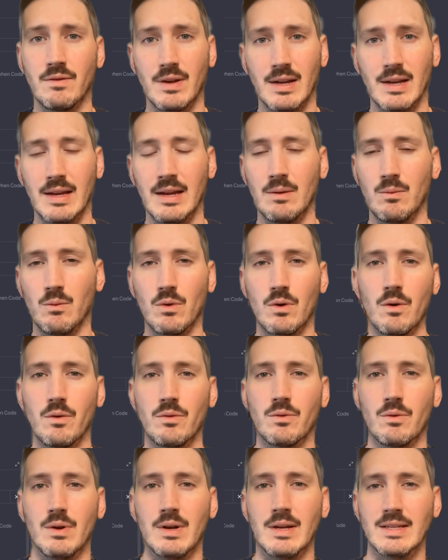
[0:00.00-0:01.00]
And again, we'll go
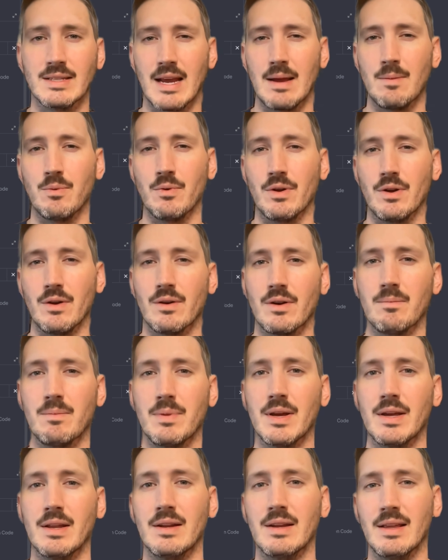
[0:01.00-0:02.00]
through an example here in a
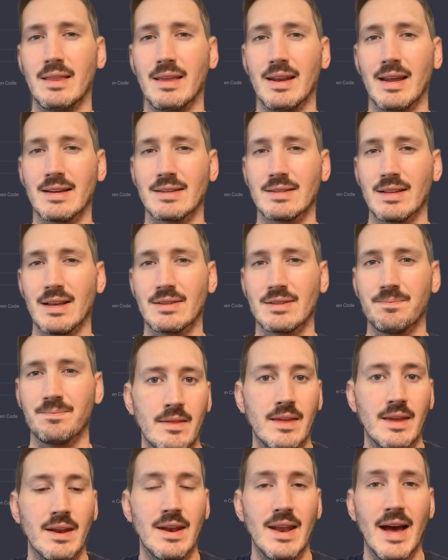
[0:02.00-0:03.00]
bit in the next lesson.
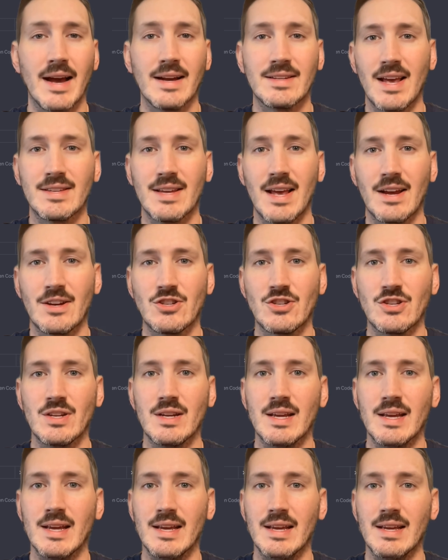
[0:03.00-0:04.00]
The next section
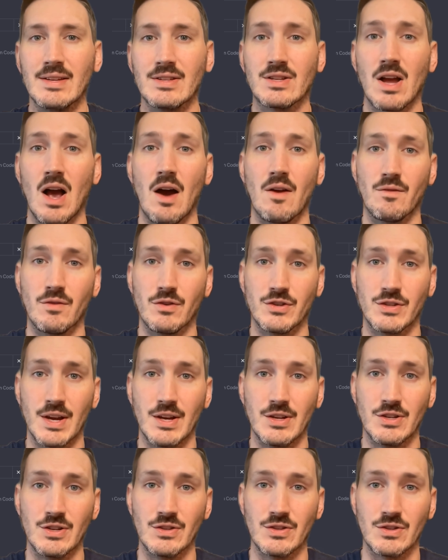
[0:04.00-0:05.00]
is
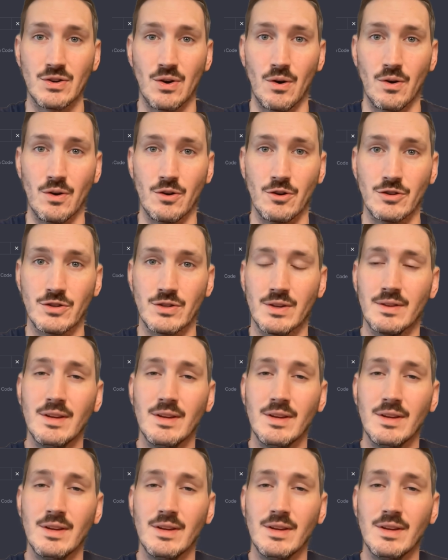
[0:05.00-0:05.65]
conversation starters.